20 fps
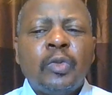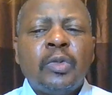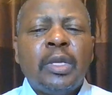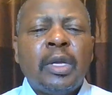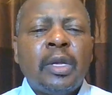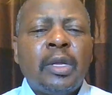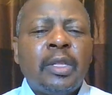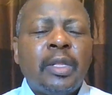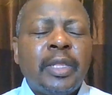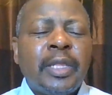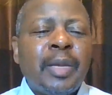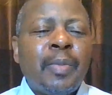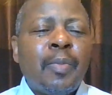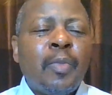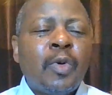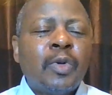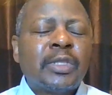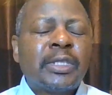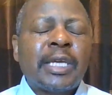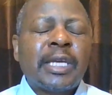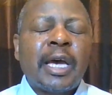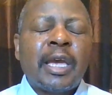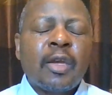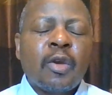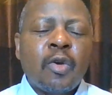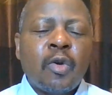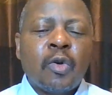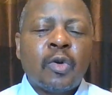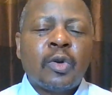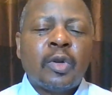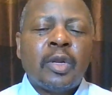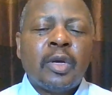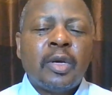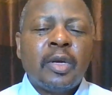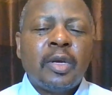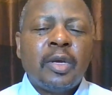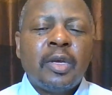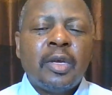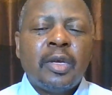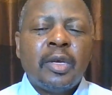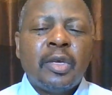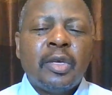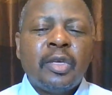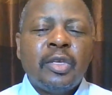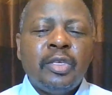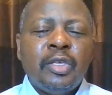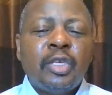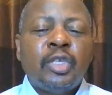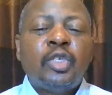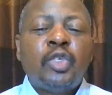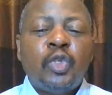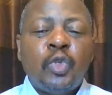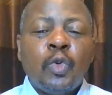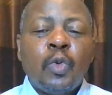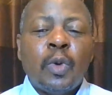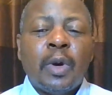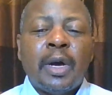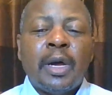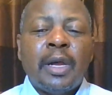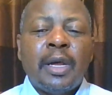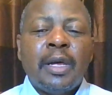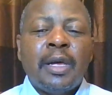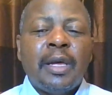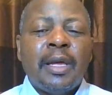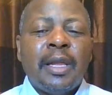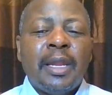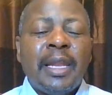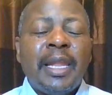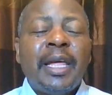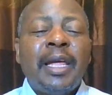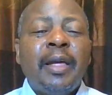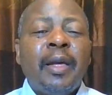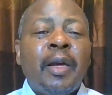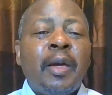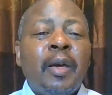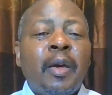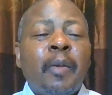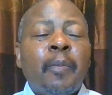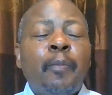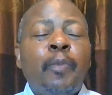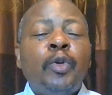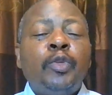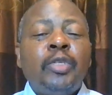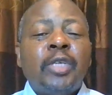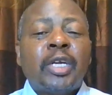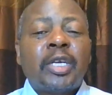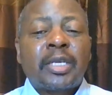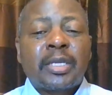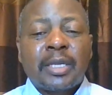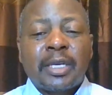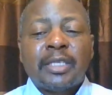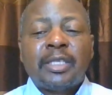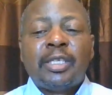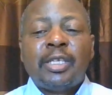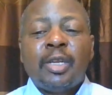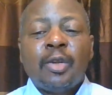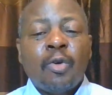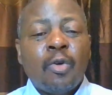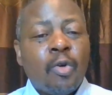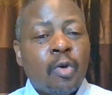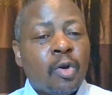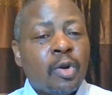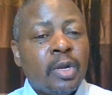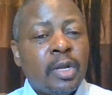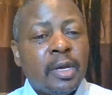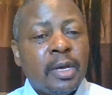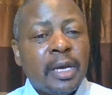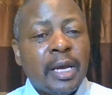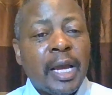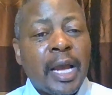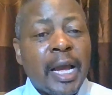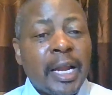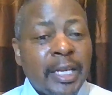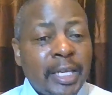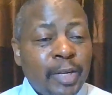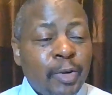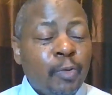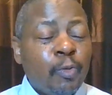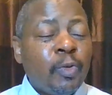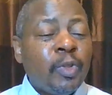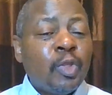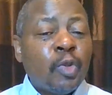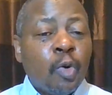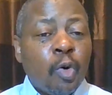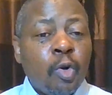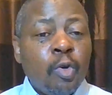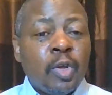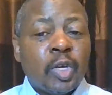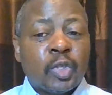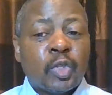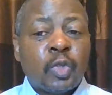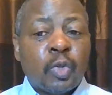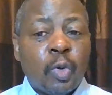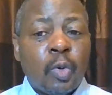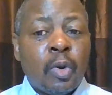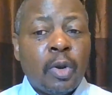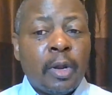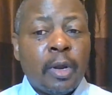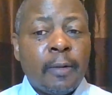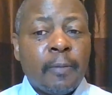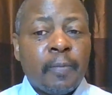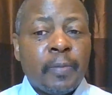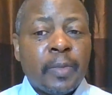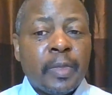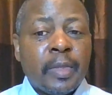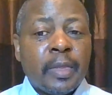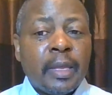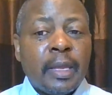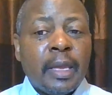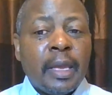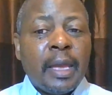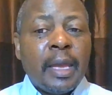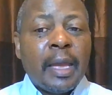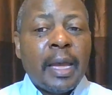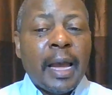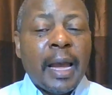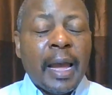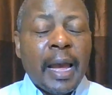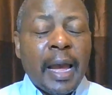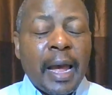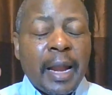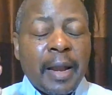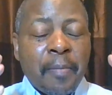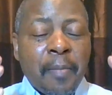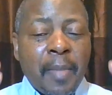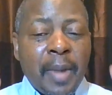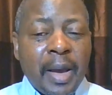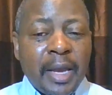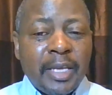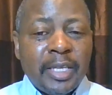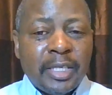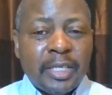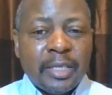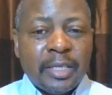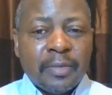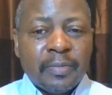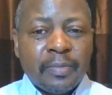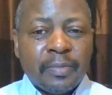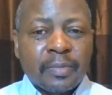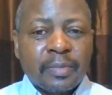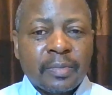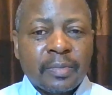to the Most High God, Yeshua. Put your trust in God and with all your soul and mind.